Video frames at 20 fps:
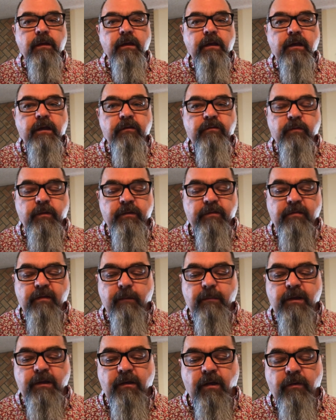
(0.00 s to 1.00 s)
is when
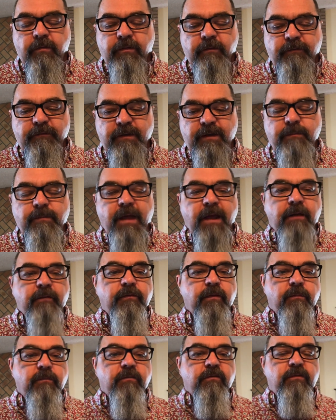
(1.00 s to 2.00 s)
somebody on the feedback
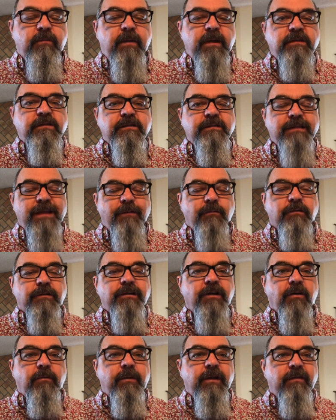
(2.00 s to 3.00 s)
from their speeches, they will
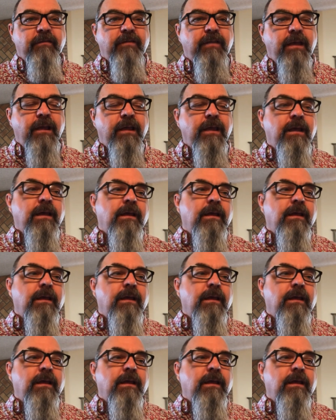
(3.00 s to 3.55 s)
tell me to say,